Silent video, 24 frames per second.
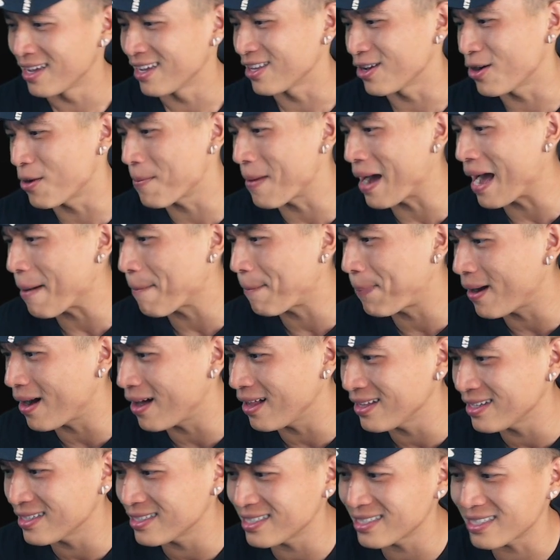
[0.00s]
Yo, my
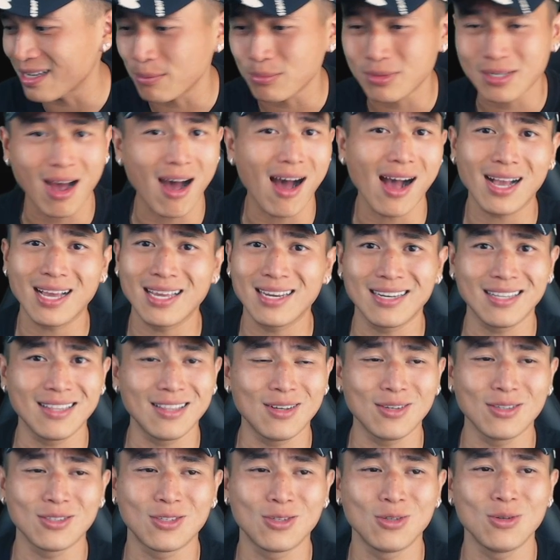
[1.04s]
apologies, I'm talking a
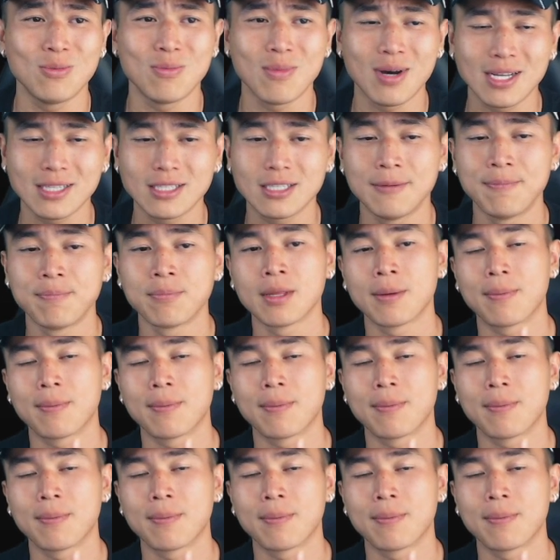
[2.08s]
little too much.